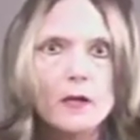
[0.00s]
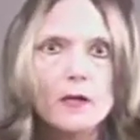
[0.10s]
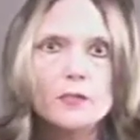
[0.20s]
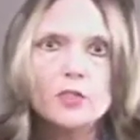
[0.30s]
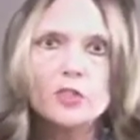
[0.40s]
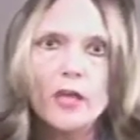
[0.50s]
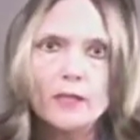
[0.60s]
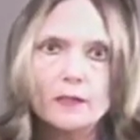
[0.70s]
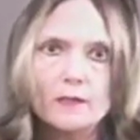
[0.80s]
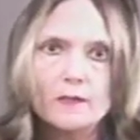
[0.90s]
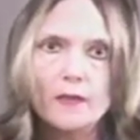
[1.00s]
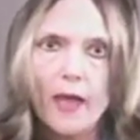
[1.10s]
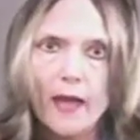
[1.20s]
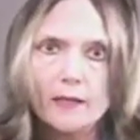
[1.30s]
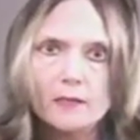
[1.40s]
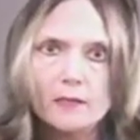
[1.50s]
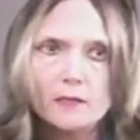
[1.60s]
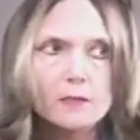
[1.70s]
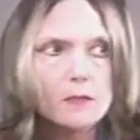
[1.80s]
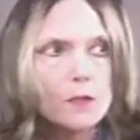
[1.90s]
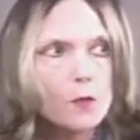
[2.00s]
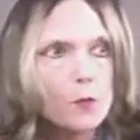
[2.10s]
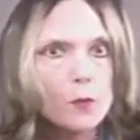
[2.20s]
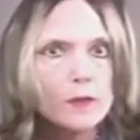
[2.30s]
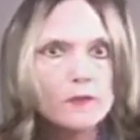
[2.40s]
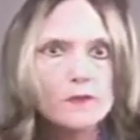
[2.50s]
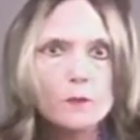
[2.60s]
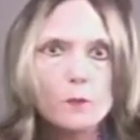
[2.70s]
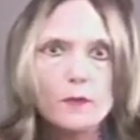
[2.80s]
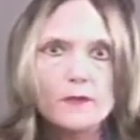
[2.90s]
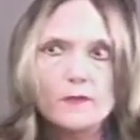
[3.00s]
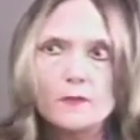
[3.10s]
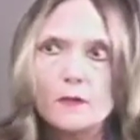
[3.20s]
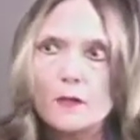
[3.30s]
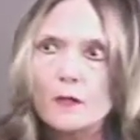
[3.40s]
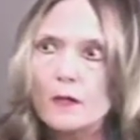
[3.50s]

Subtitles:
a Janus cat was